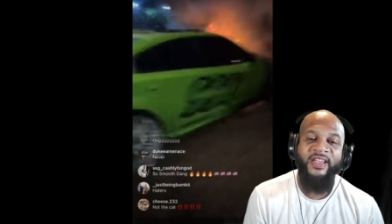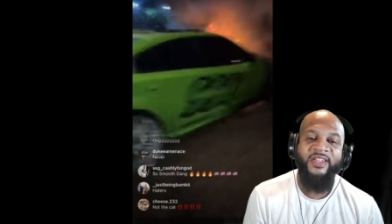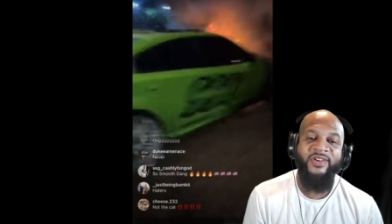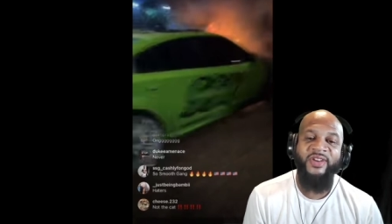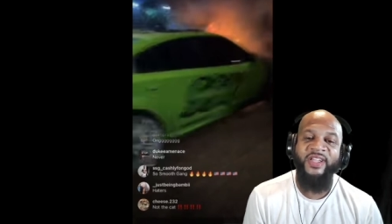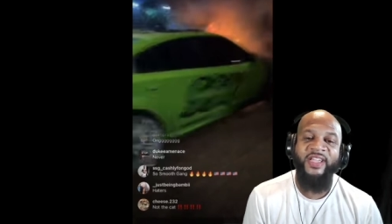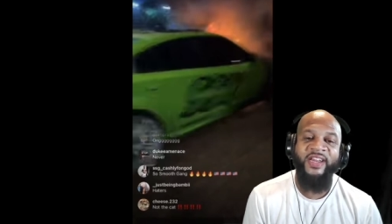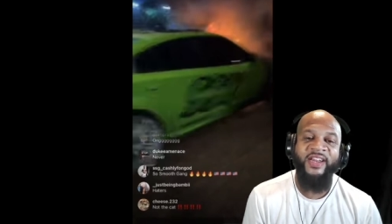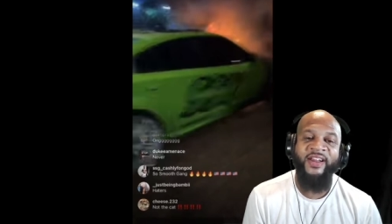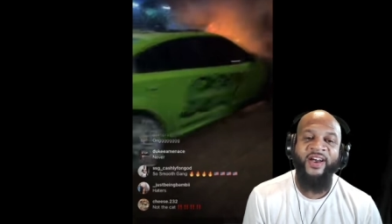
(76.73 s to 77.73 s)
You didn't
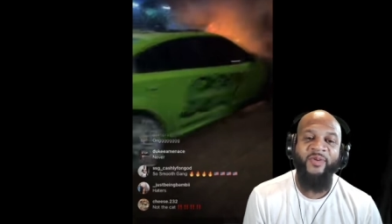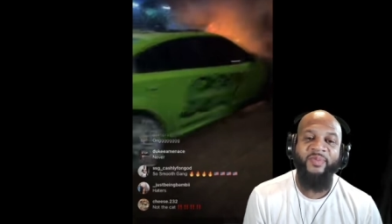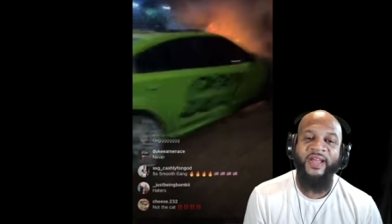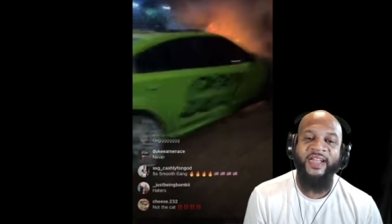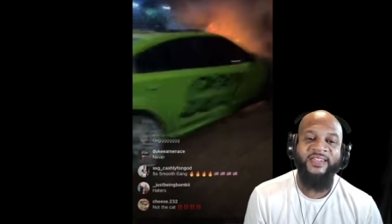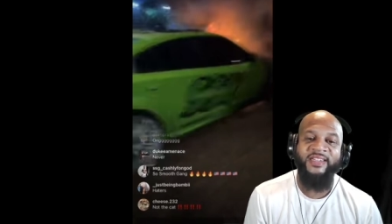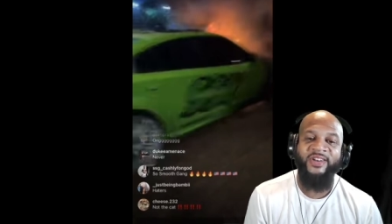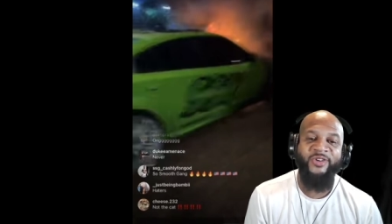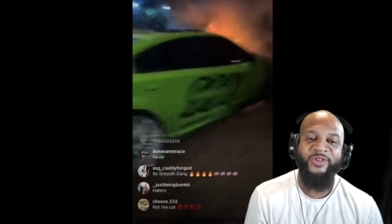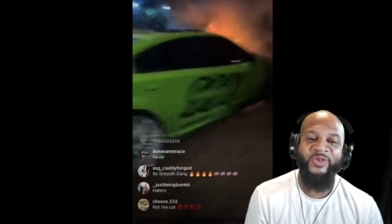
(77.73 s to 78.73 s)
get in all black to
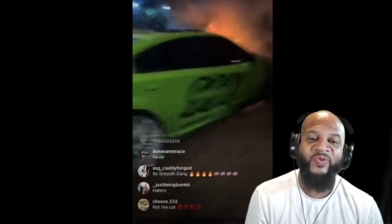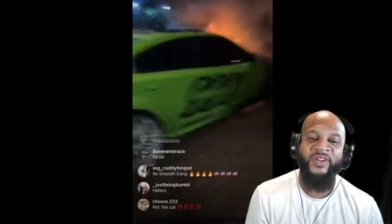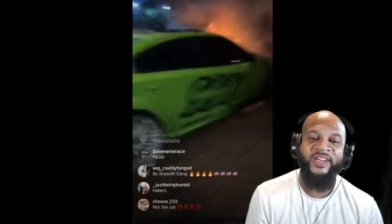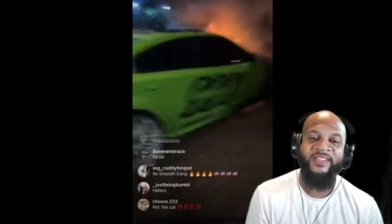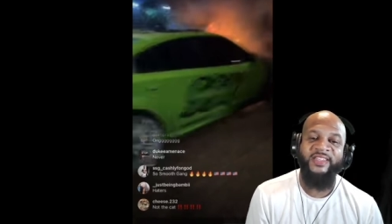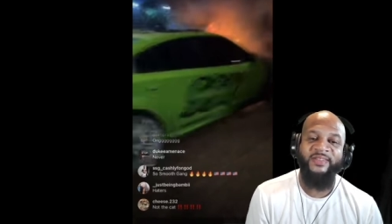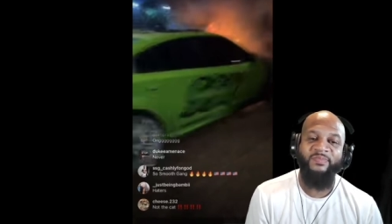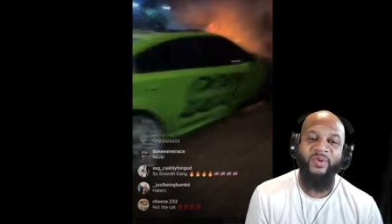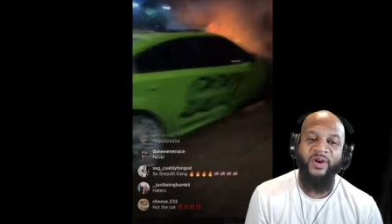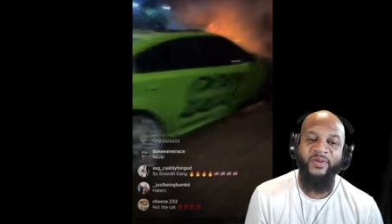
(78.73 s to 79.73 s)
go do nothing,
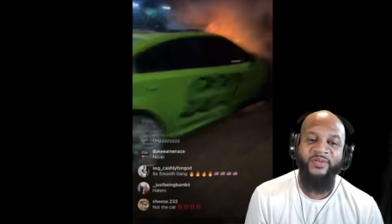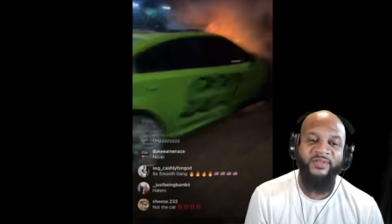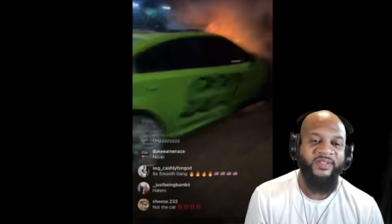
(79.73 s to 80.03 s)
bro.